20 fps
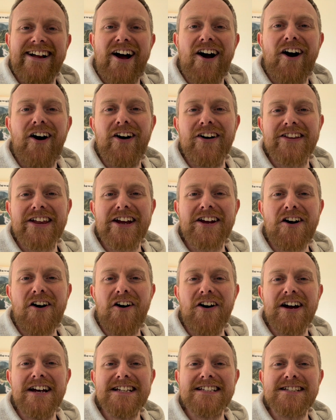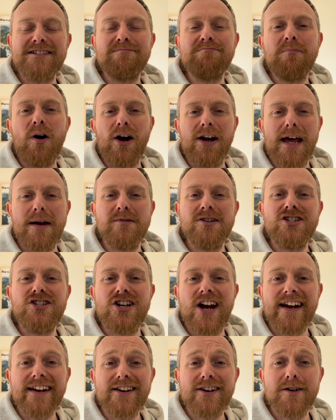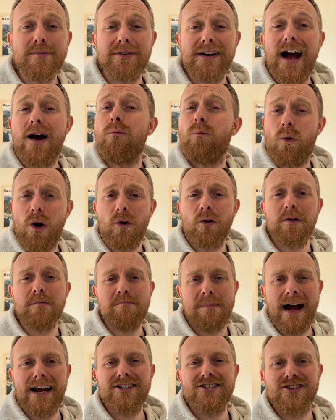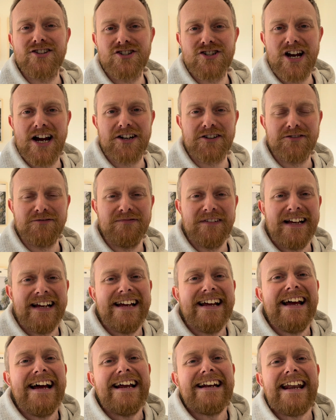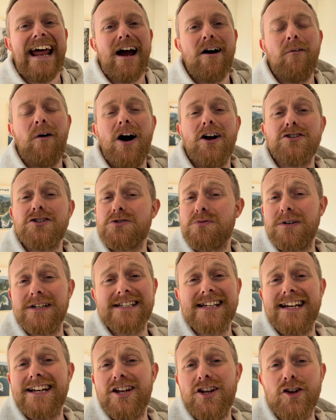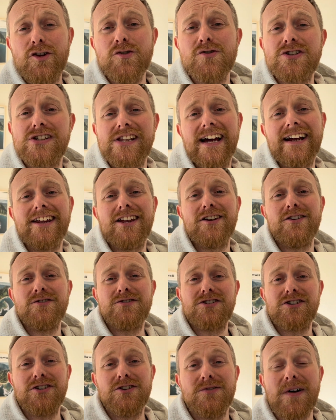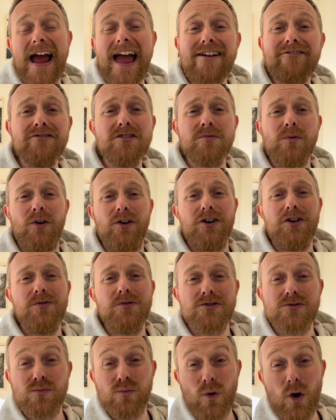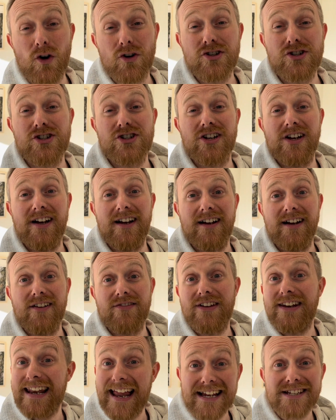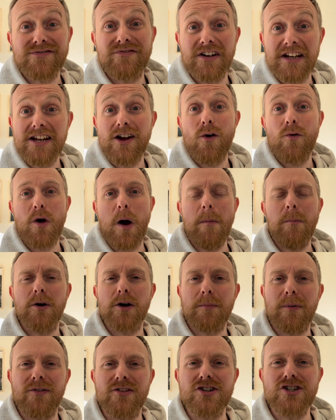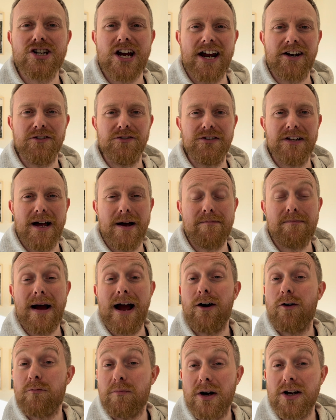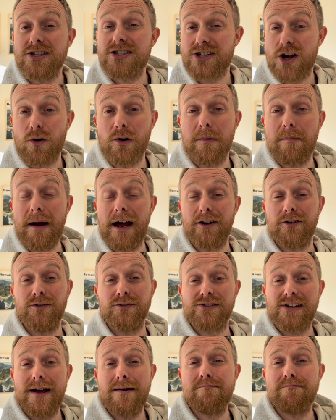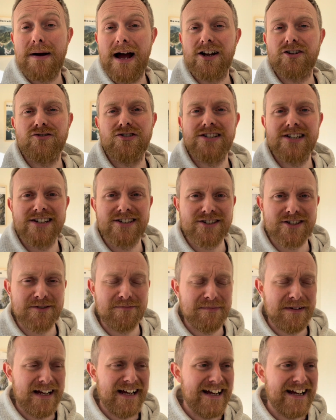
Hi there guys, my name is Jacob and welcome back to the channel. Now, I just want to say a huge thank you to everyone who has watched uh, the last video that I put up on the channel about my solar panels and battery system.